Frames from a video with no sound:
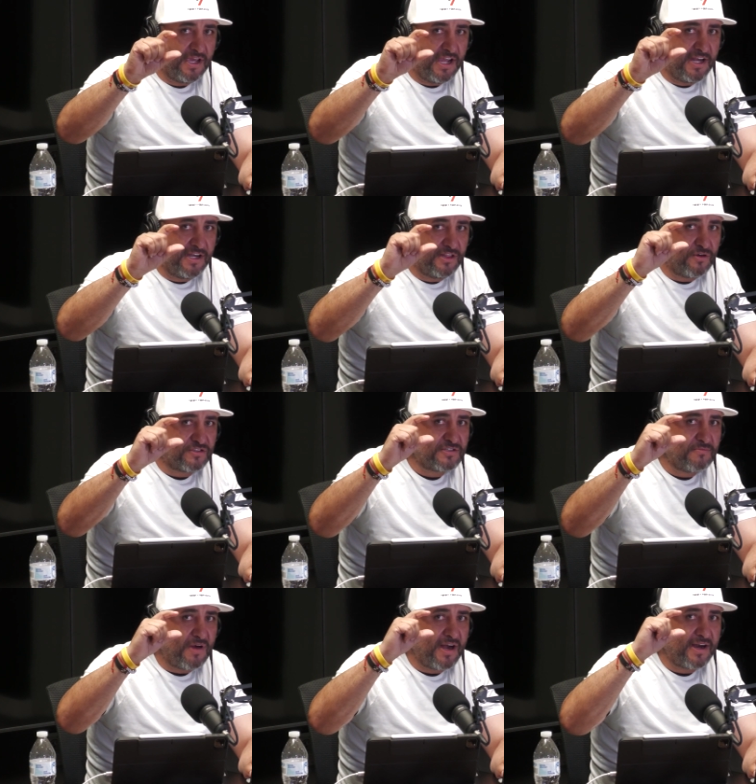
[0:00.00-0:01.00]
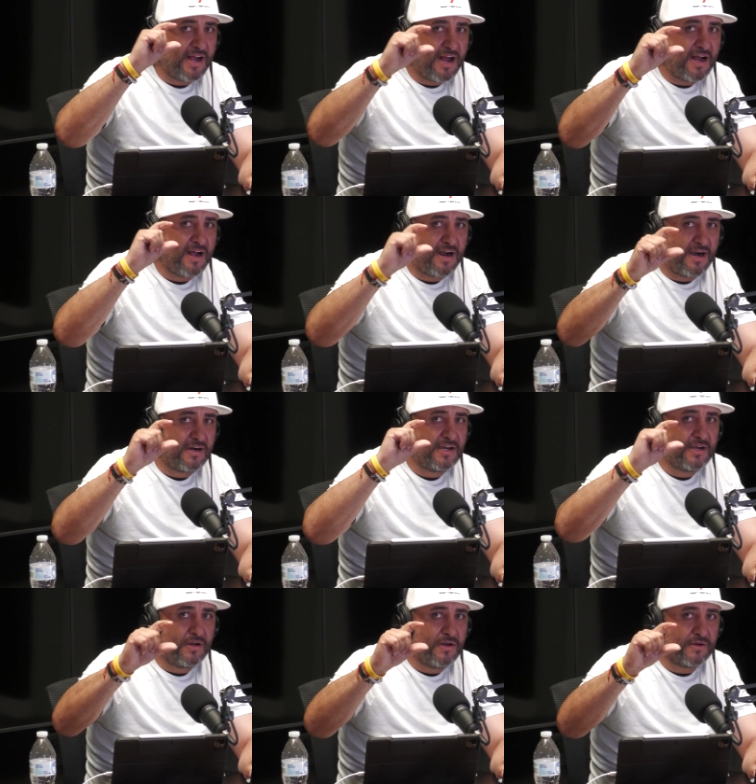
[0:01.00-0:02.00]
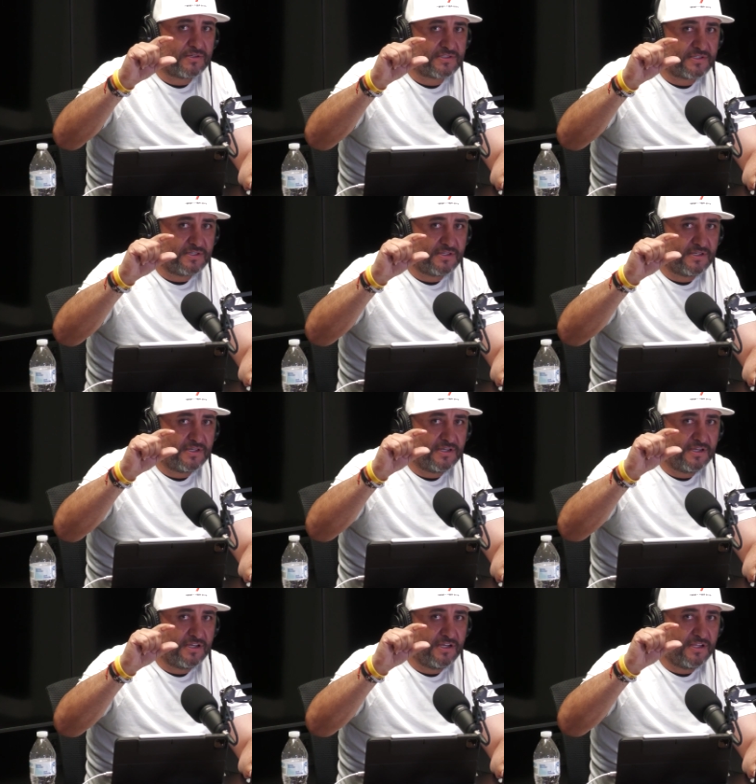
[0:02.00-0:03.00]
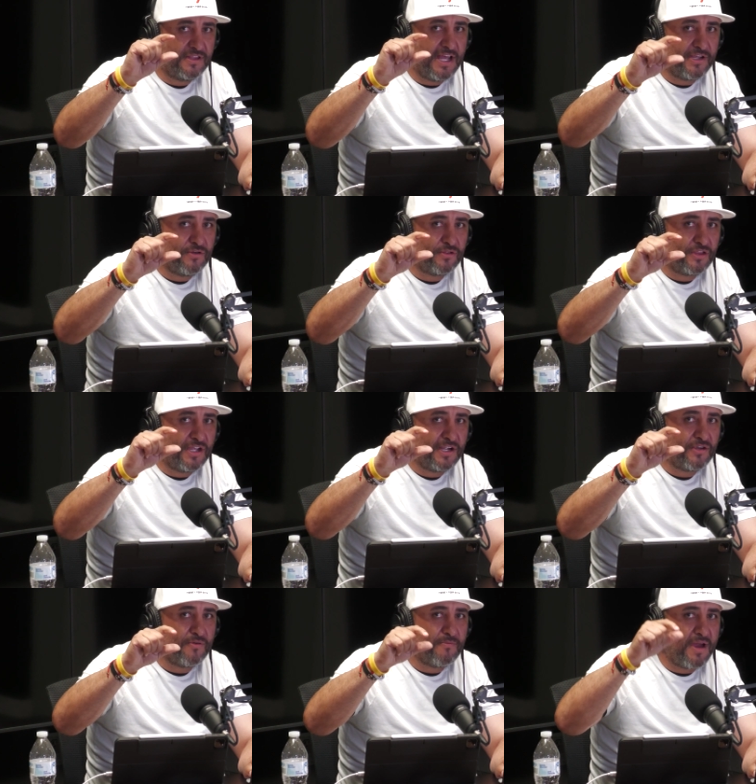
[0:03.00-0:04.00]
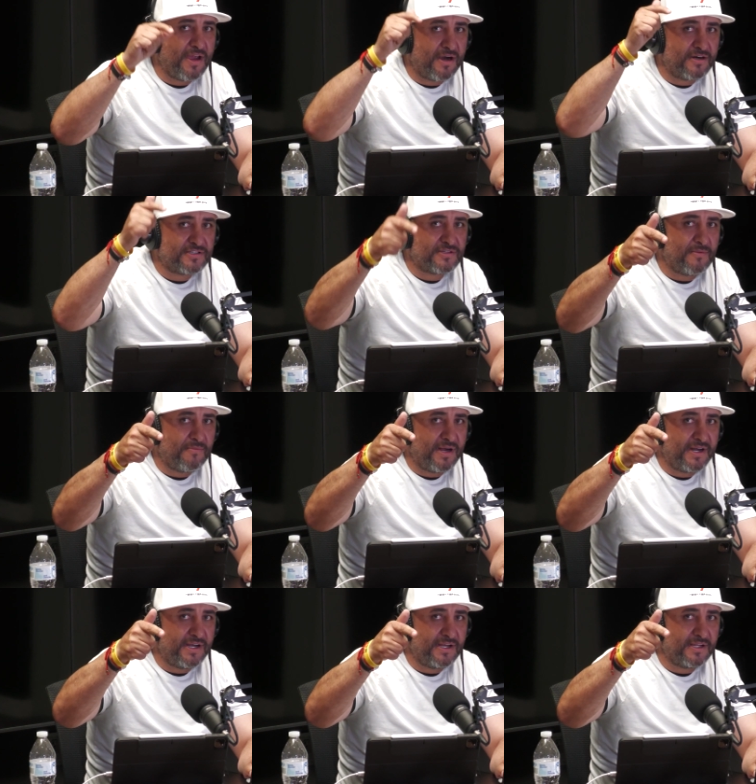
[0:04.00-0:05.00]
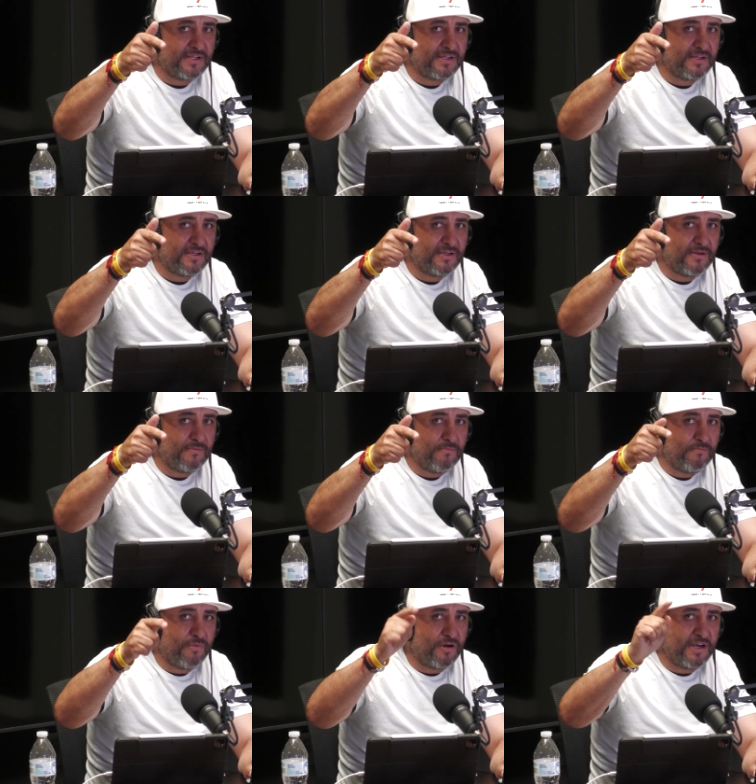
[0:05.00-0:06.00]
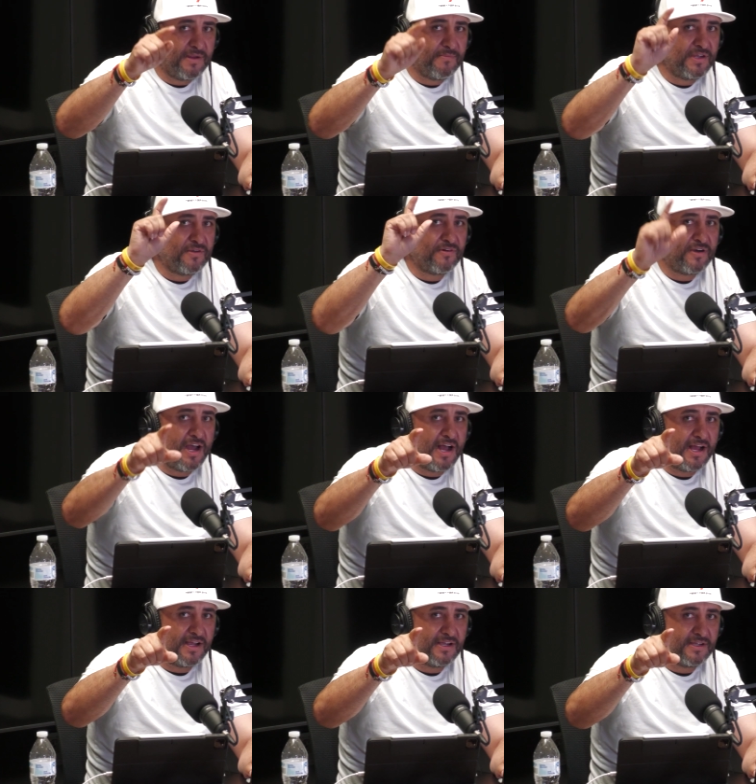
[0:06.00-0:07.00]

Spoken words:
And it doesn't matter how hard it looks that you think you may hurt somebody. Believe me, you're not.